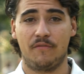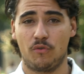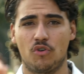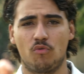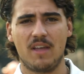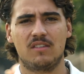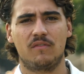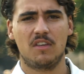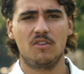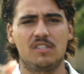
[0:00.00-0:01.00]
And for the
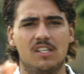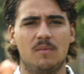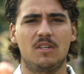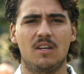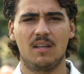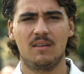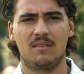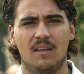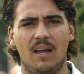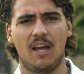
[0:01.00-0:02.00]
rest of the UC community,
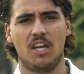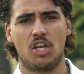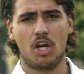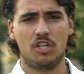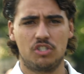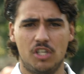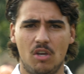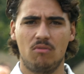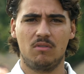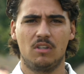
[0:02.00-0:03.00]
I encourage
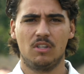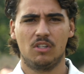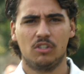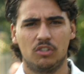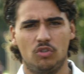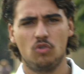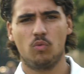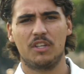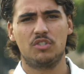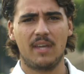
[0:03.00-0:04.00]
you to
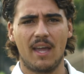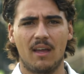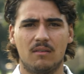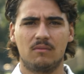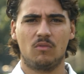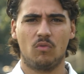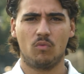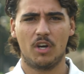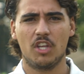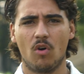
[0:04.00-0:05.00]
do what you can,
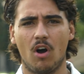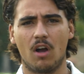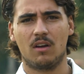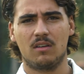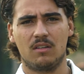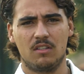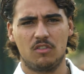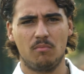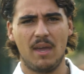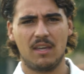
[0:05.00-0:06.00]
where you are,
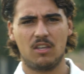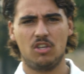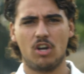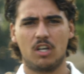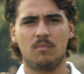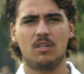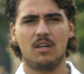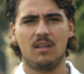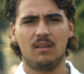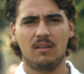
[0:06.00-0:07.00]
to make your
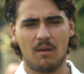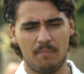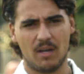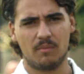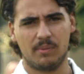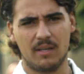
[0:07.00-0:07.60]
community a better